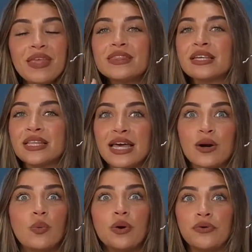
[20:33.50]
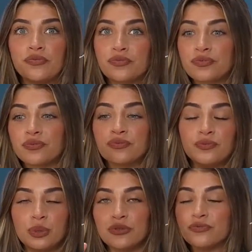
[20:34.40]
the like wolf
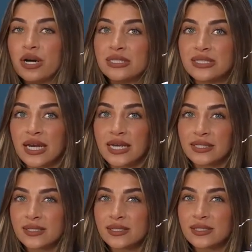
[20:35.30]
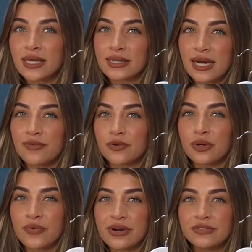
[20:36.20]
red tights like that
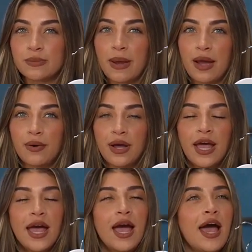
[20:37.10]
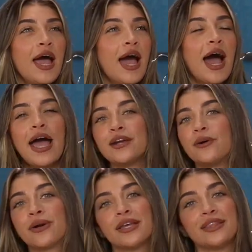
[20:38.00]
everyone raves about. I
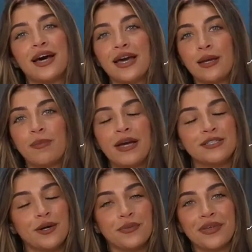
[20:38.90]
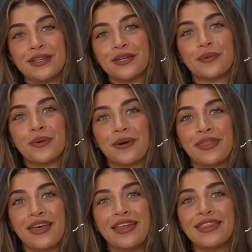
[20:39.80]
don't get the hype. I don't think they're
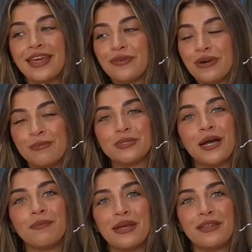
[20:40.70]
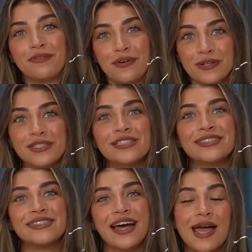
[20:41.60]
worth it. They ripped on me the first
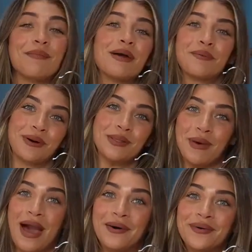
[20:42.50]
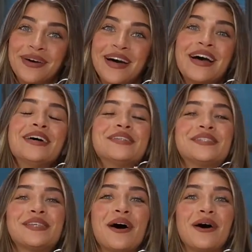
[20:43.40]
time I wore them out.
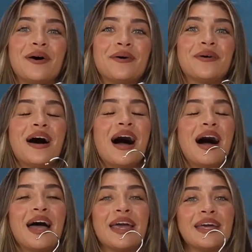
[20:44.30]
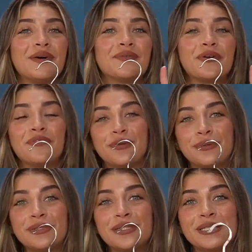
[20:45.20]
So I
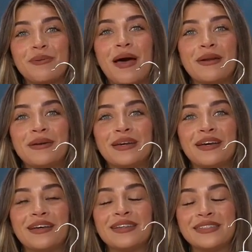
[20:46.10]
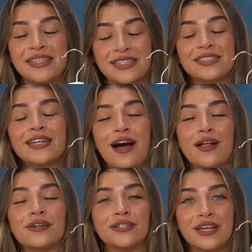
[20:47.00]
refuse to spend
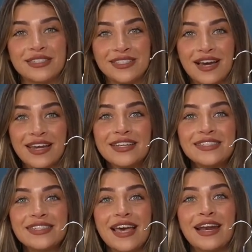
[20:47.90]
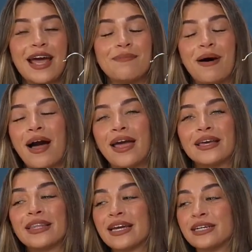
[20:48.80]
$60 on tights, and I
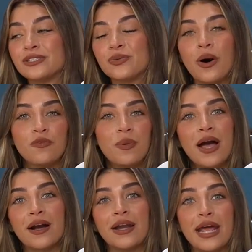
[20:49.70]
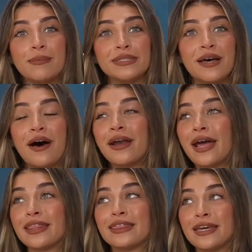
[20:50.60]
buy like a 12 pack on Amazon.
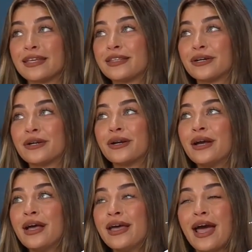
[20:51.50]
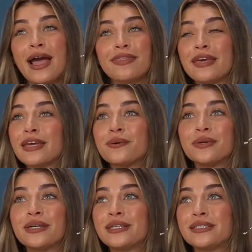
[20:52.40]
I think it
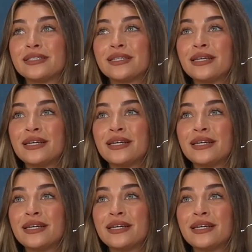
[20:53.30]
was